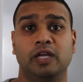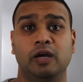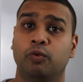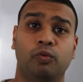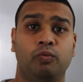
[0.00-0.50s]

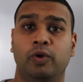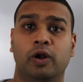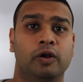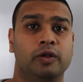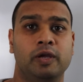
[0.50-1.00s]

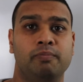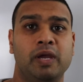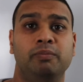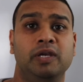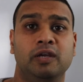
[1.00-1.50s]
Where it
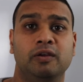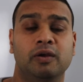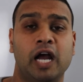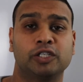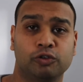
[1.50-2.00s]
may be
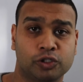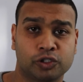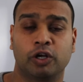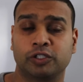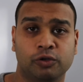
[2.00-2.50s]
actual
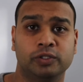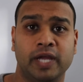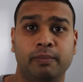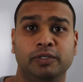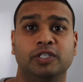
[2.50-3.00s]
structural
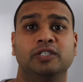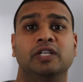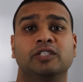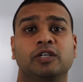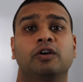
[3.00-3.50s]
damages
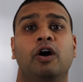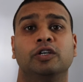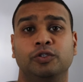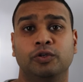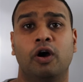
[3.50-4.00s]
and it's going to
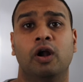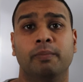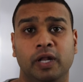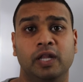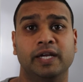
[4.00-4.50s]
cost you an arm
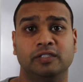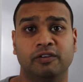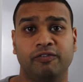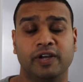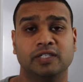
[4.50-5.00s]
and a leg to
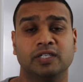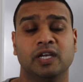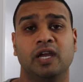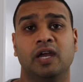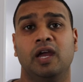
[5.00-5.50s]
fix,
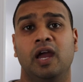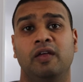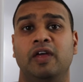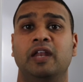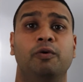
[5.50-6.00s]

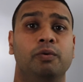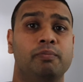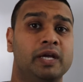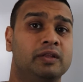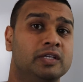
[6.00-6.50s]
and then it would
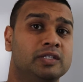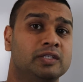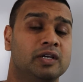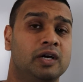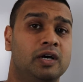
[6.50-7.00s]
make
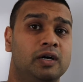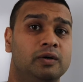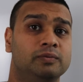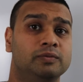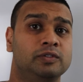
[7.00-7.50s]
this
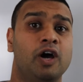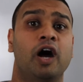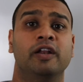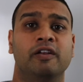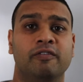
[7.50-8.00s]

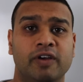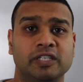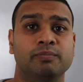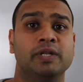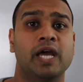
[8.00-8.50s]
not an
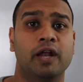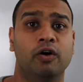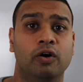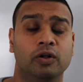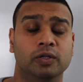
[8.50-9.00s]
investment at
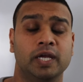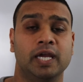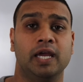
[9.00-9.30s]
all.